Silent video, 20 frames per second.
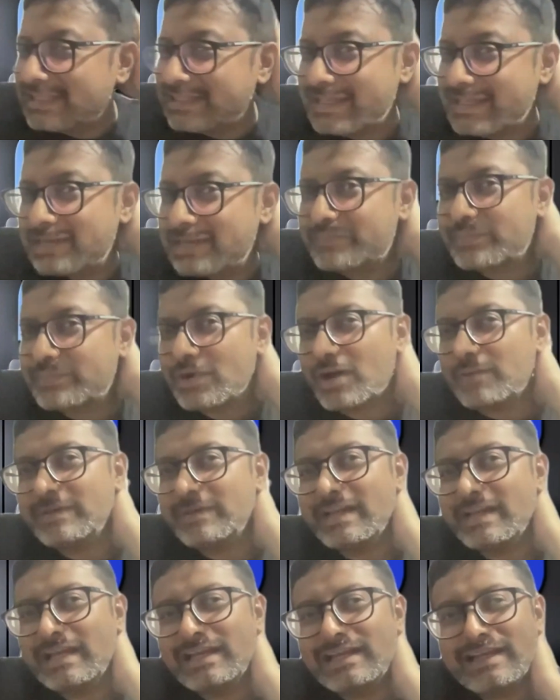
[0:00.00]
and then
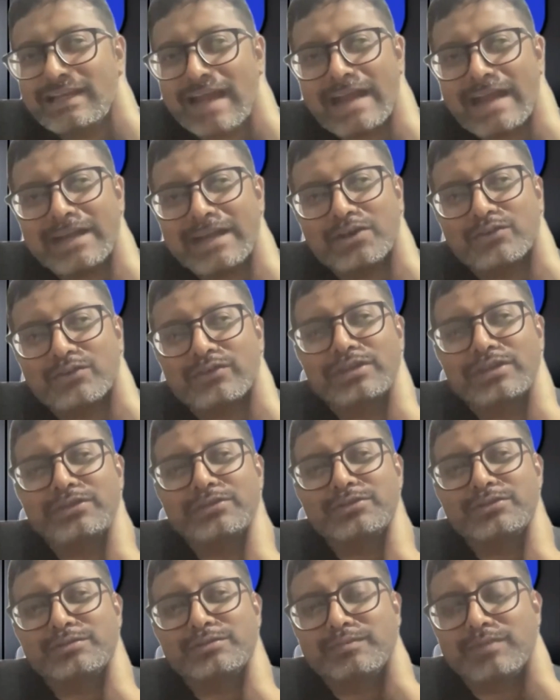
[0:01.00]
probably I'll hand it over
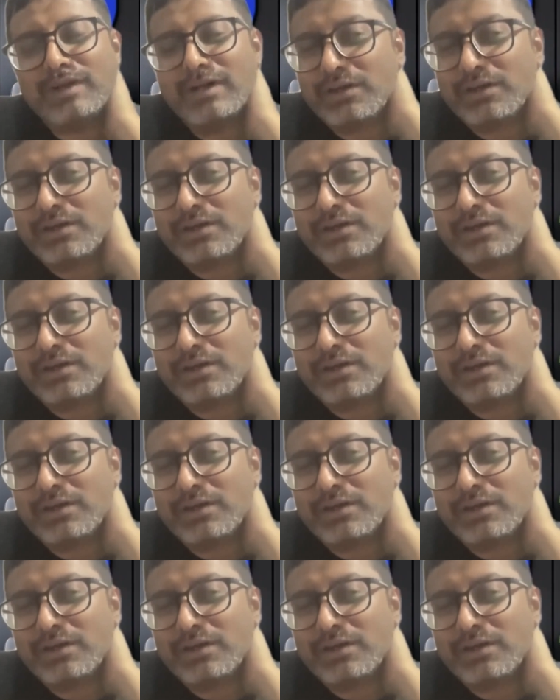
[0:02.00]
to